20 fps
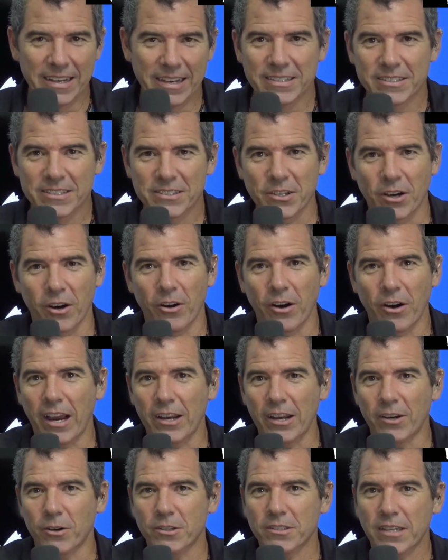So I
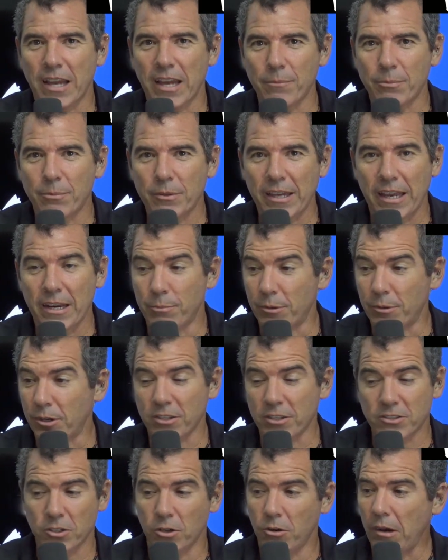know it's complicated, but
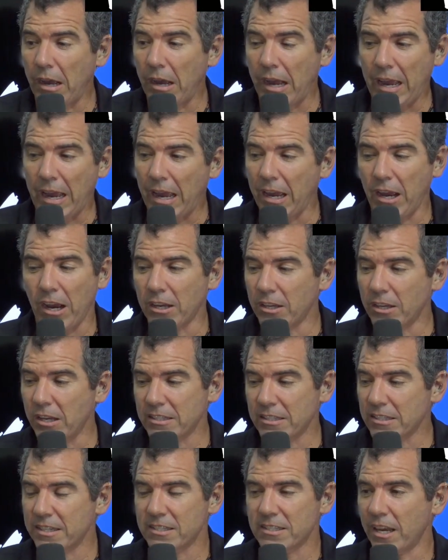also I
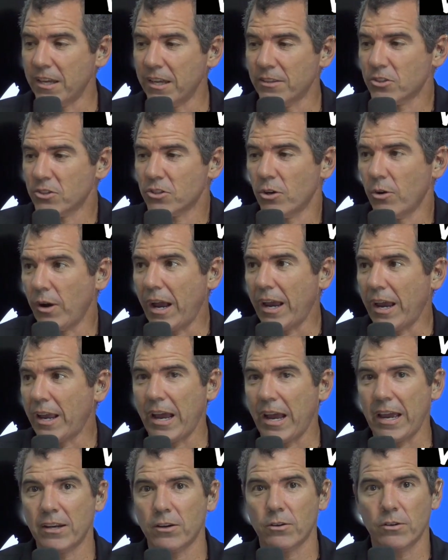as I say on the show,
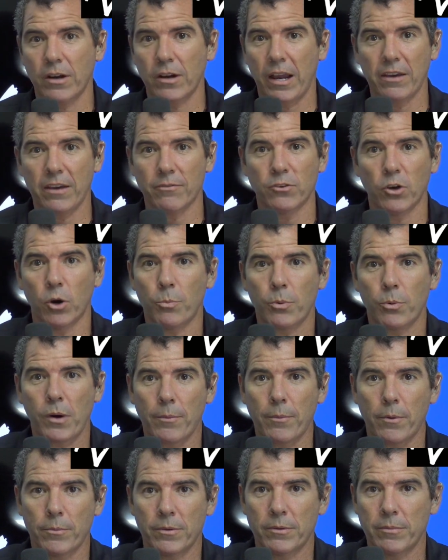I have no
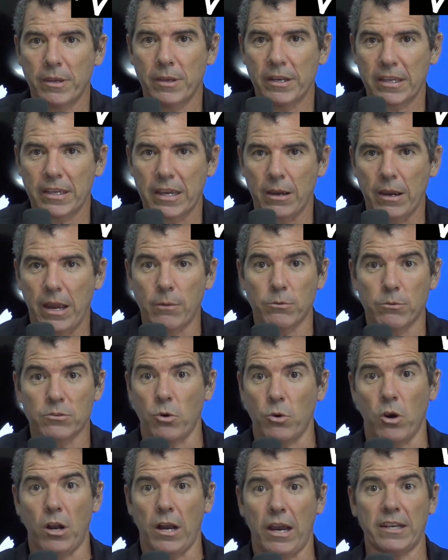problem admitting I was
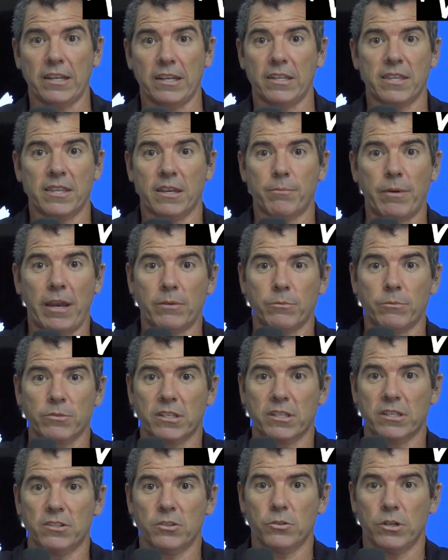wrong. I didn't think Biden was
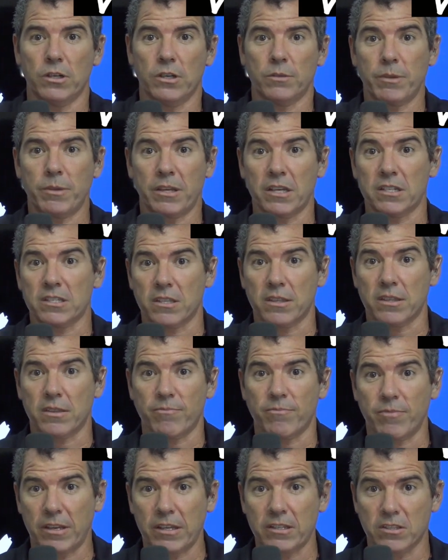going to do it because
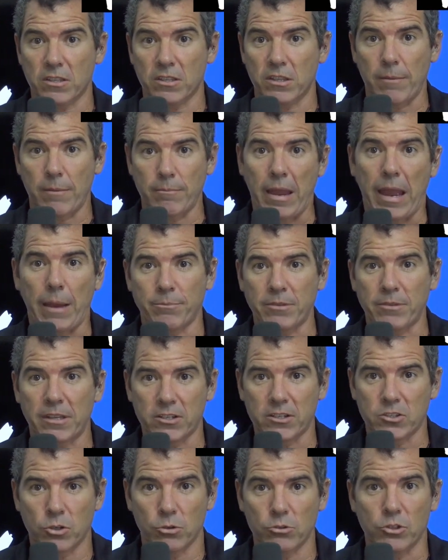of that map that I
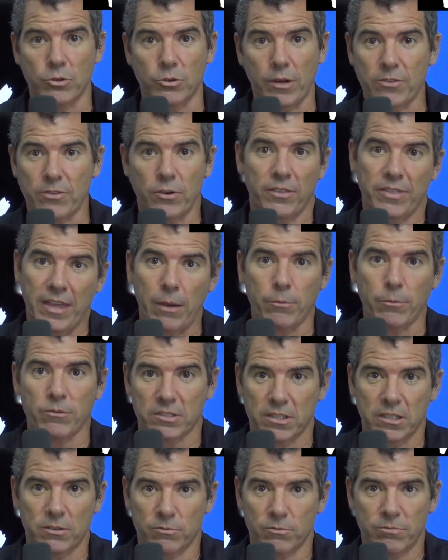showed you. I thought that was
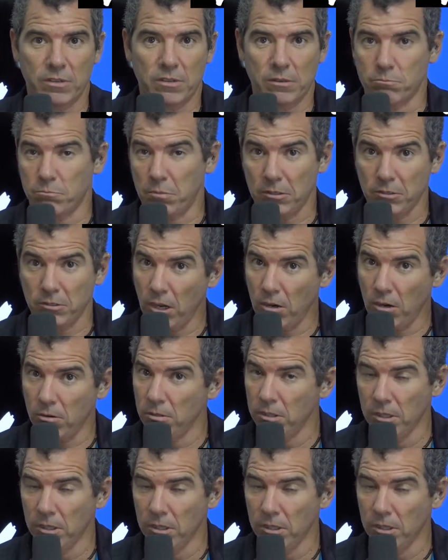going to, but no,